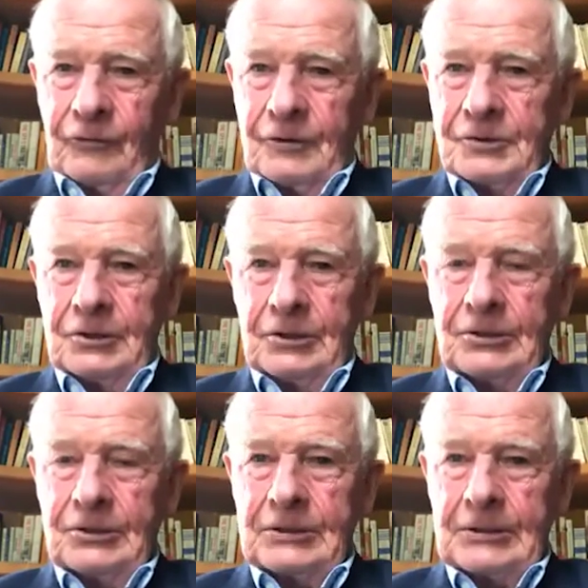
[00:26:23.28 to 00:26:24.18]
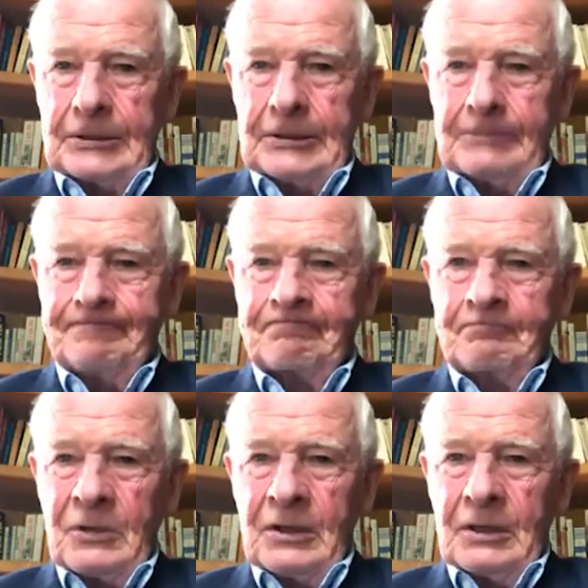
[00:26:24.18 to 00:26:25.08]
and have
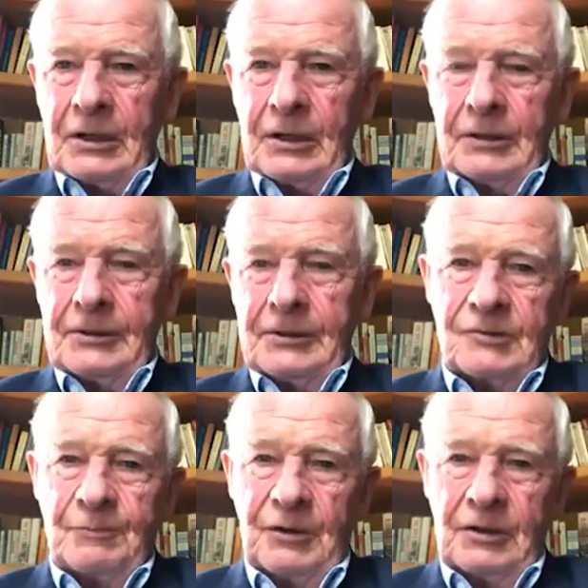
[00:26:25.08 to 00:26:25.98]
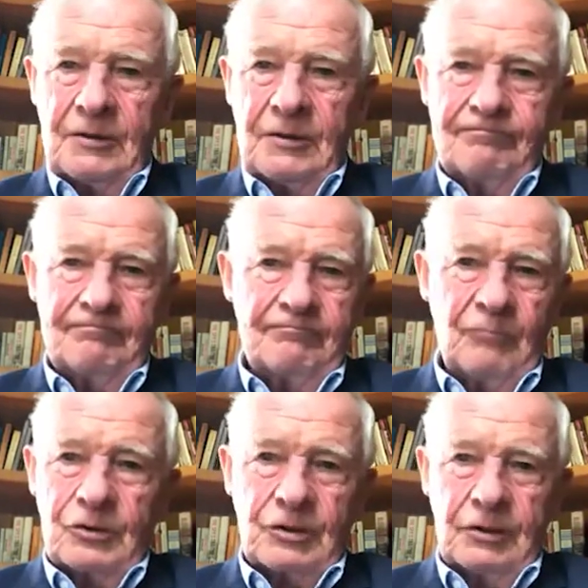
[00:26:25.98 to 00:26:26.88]
been so fortunate to spend
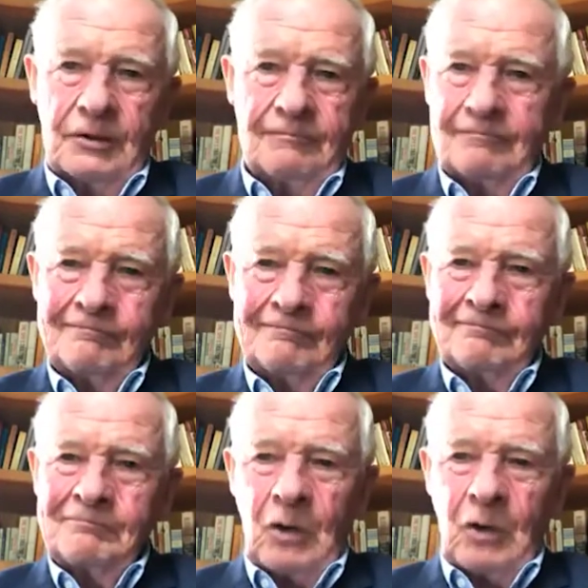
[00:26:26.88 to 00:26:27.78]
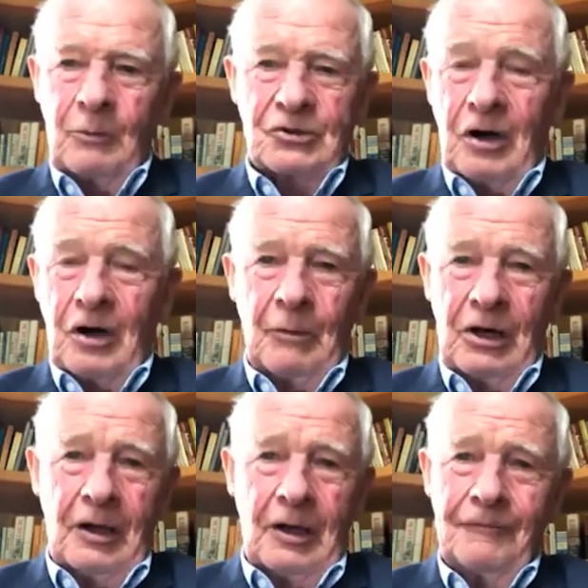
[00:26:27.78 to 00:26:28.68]
virtually almost all my life
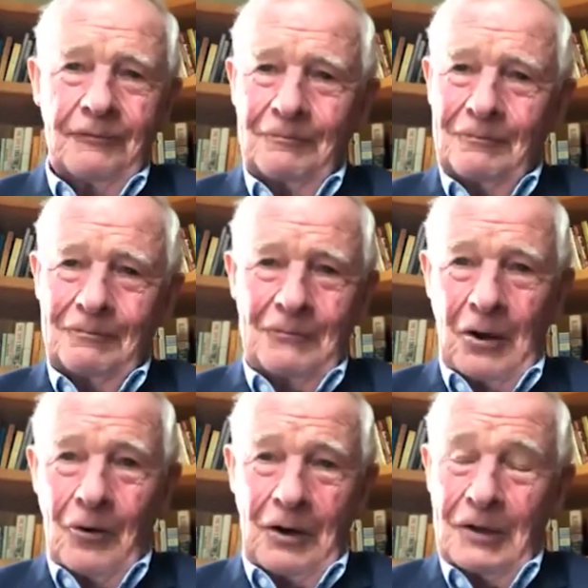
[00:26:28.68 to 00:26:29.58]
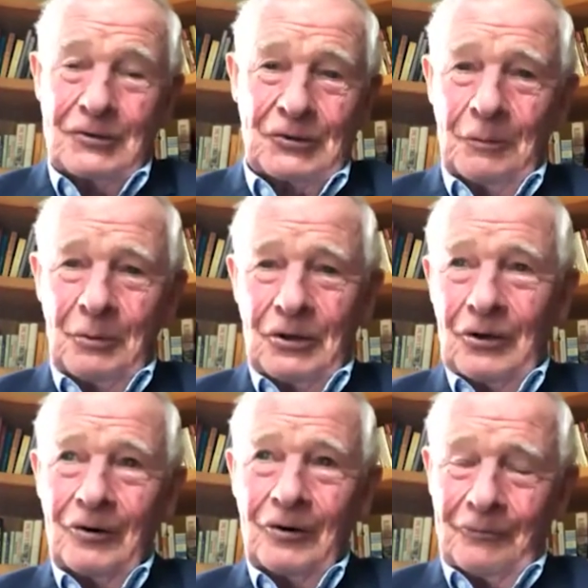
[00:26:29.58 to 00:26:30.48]
there, and I'd still be there if I were
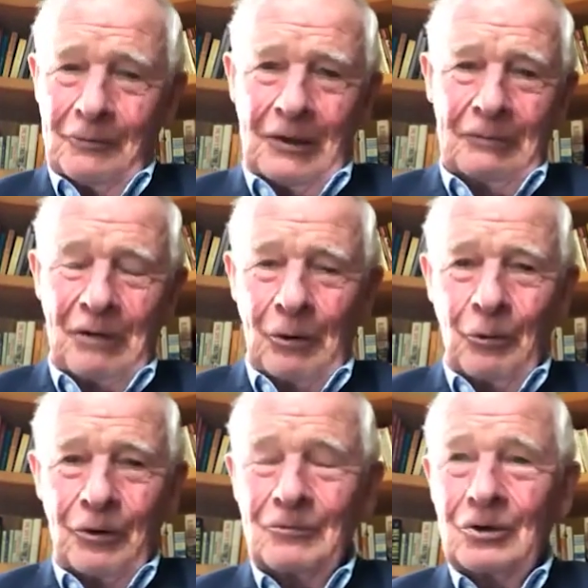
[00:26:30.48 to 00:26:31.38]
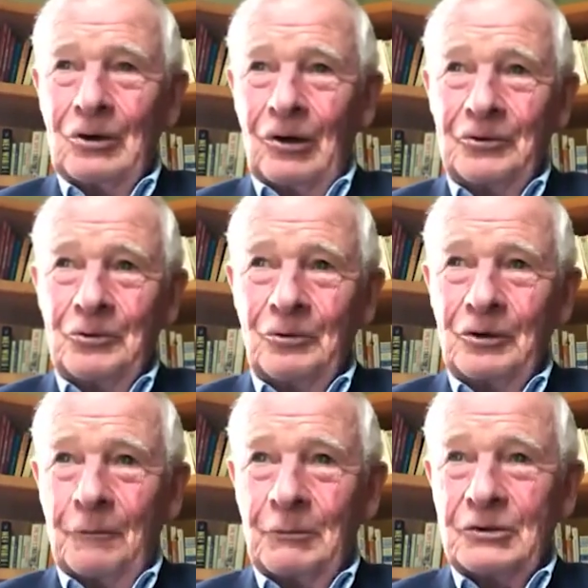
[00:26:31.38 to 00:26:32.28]
called to do a government job a few years ago.